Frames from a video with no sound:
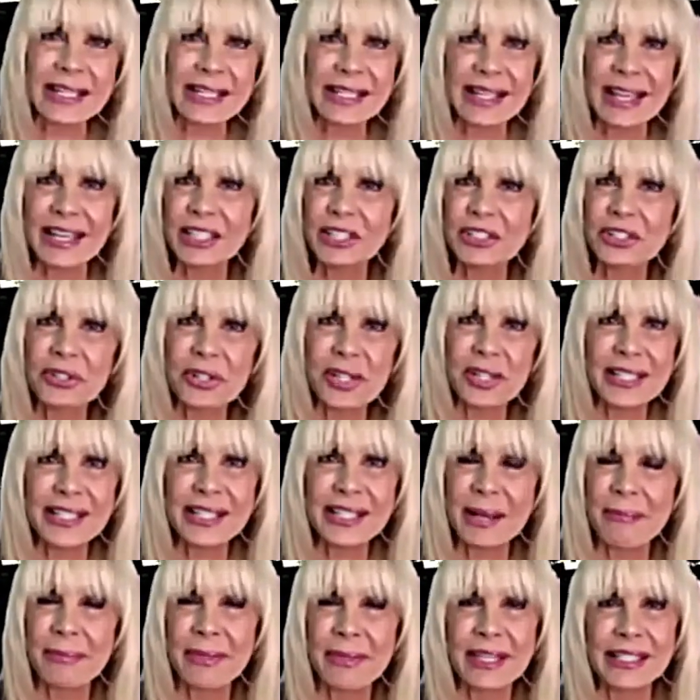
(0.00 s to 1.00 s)
like doing
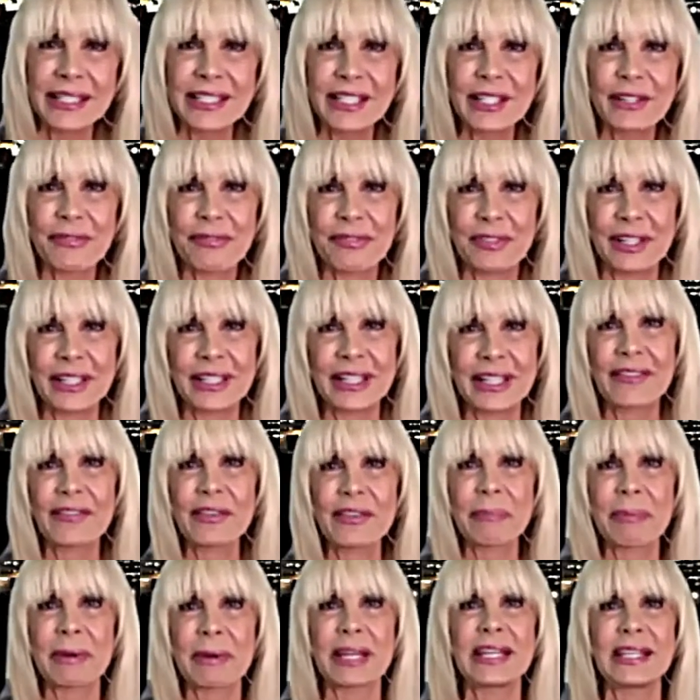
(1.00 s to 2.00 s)
something different.
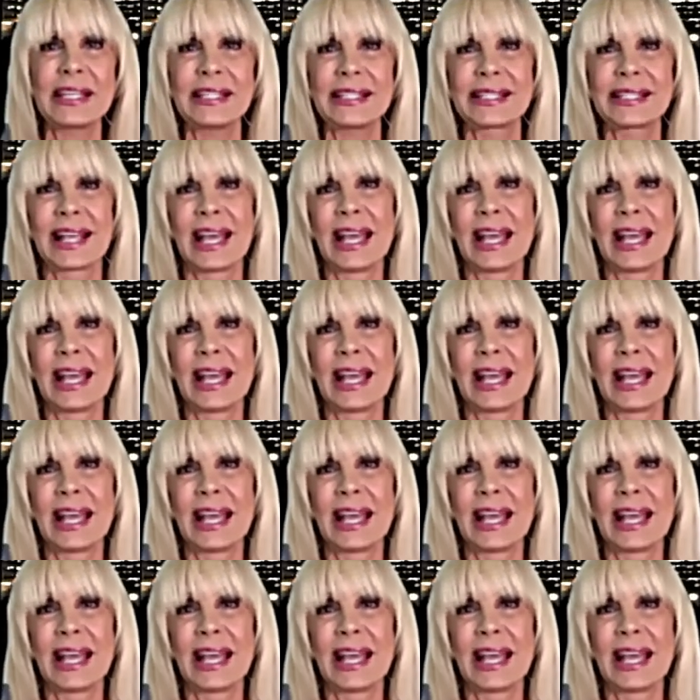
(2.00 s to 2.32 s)
Everybody's